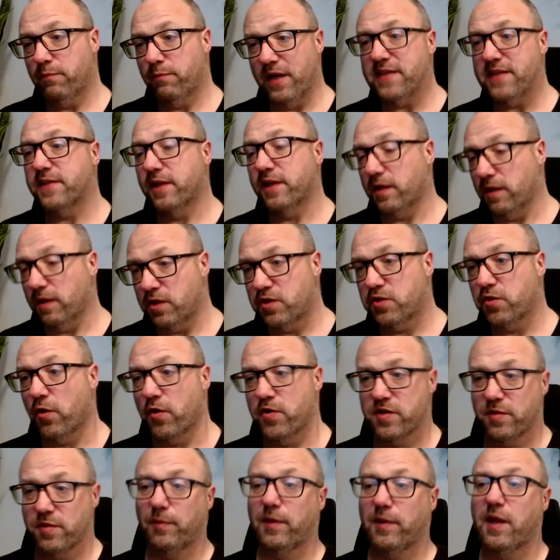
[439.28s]
basically
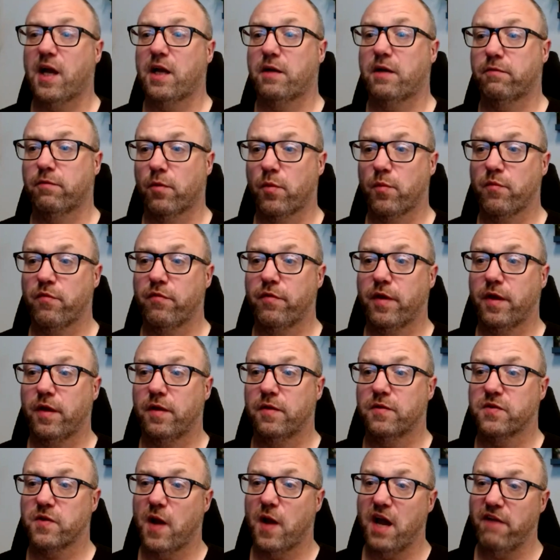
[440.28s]
charge a platform fee.
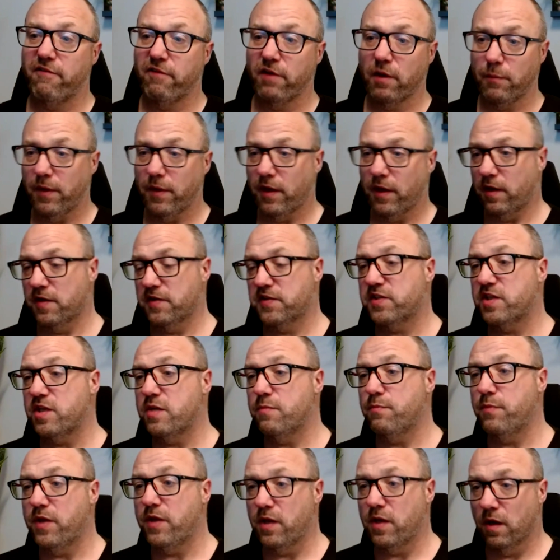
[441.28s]
So having been a
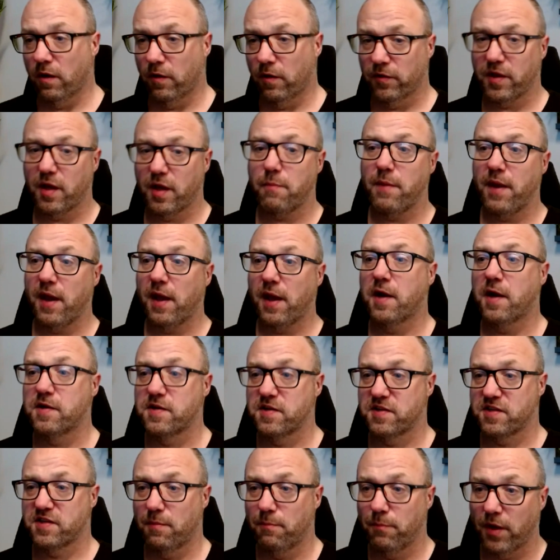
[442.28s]
CPO that
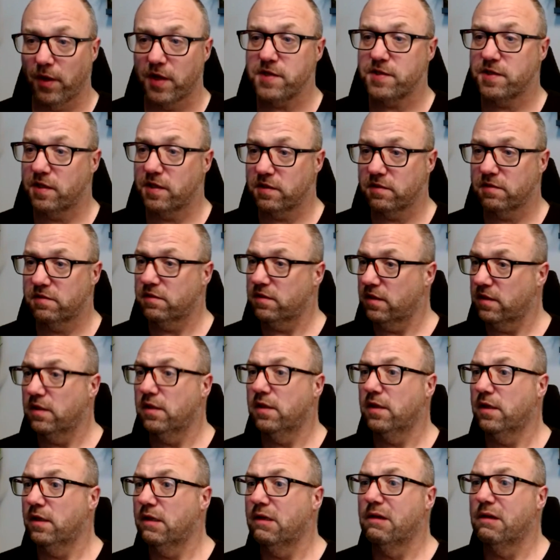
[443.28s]
manages a budget,
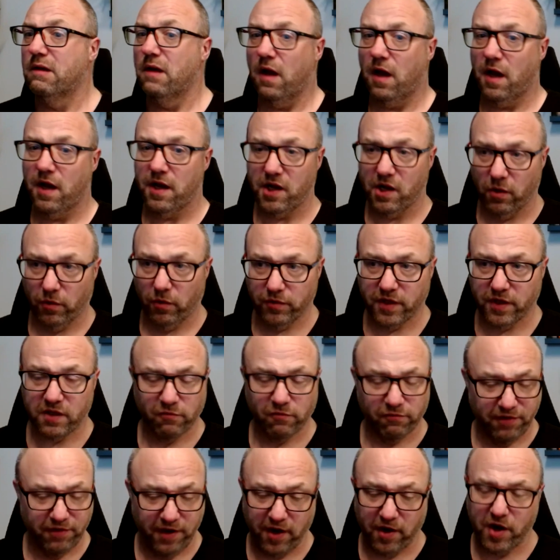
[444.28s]
I know
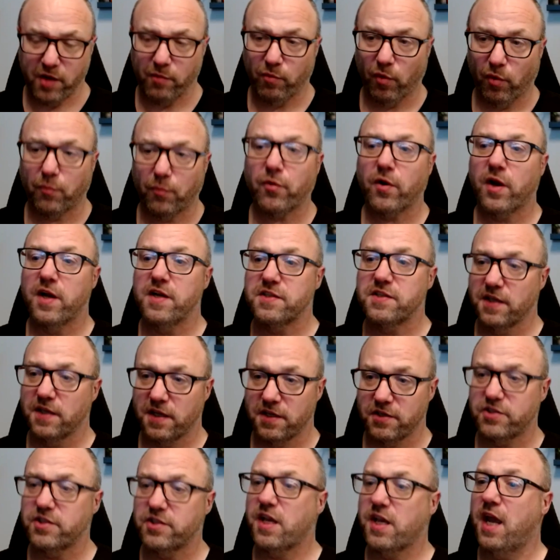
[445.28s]
that variable pricing
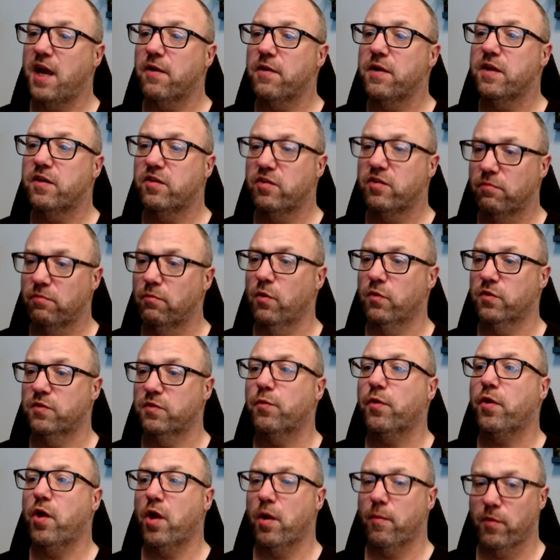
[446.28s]
is scary to most
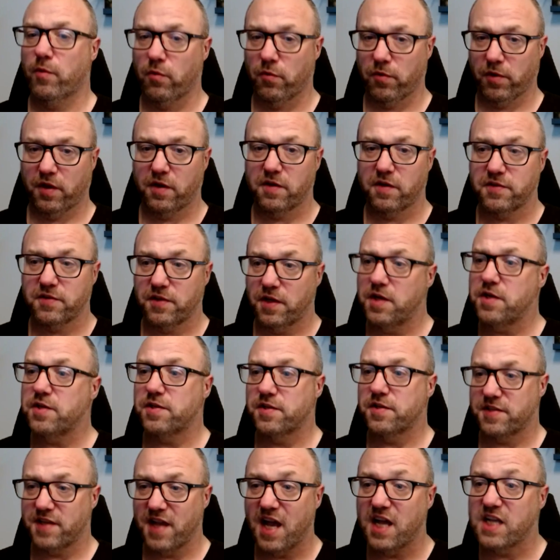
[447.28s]
procurement
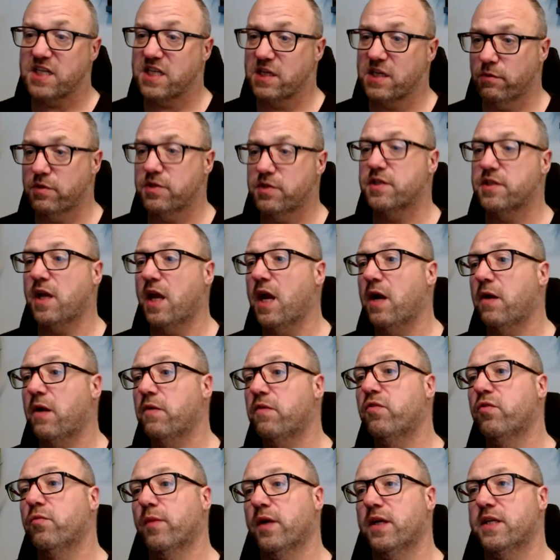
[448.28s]
organizations, as it was scary
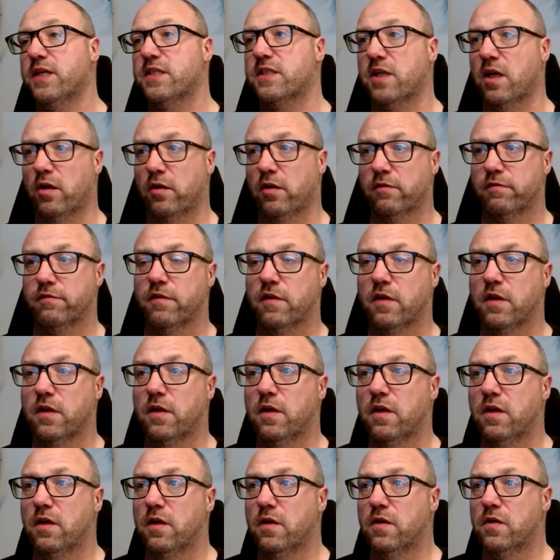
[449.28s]
to myself.
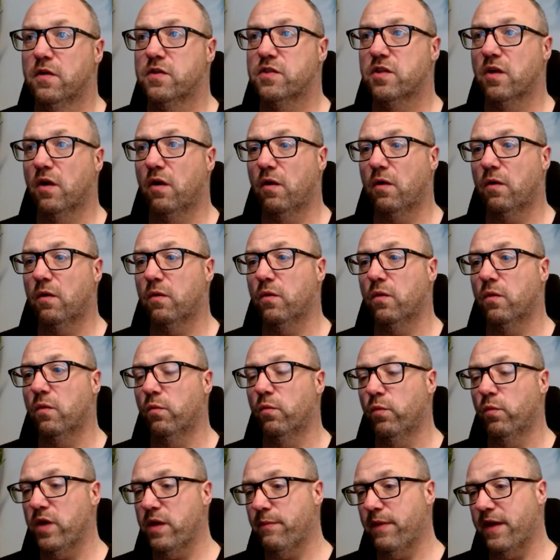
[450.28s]
So
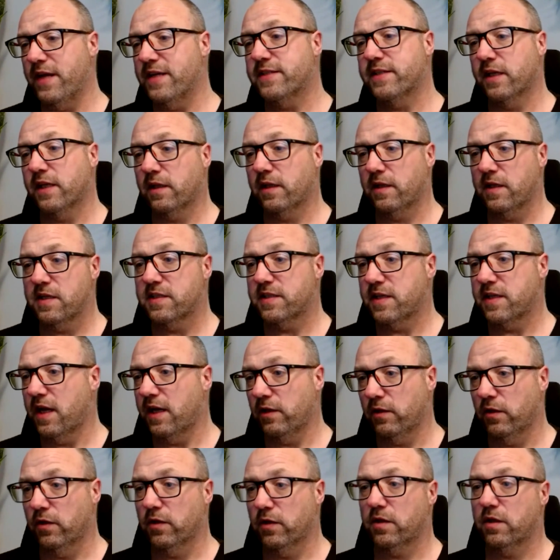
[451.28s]
we basically say,
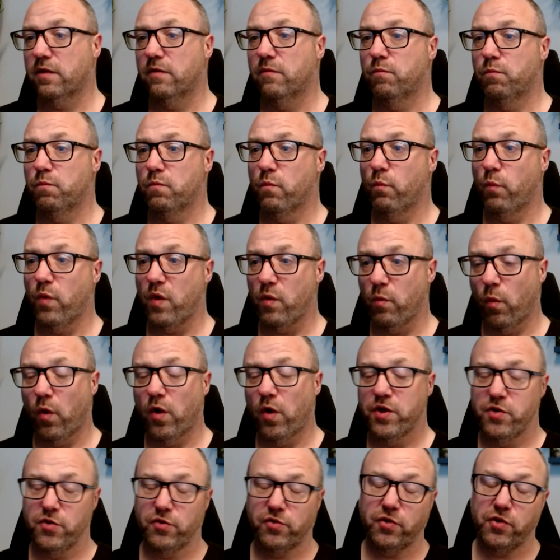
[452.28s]
look, we
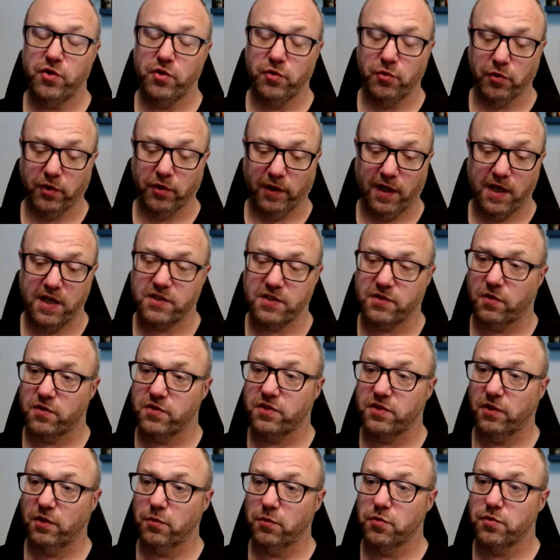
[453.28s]
want you to utilize our
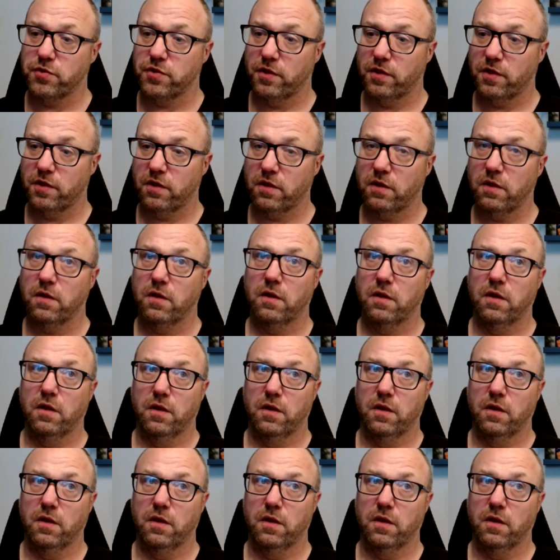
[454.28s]
solution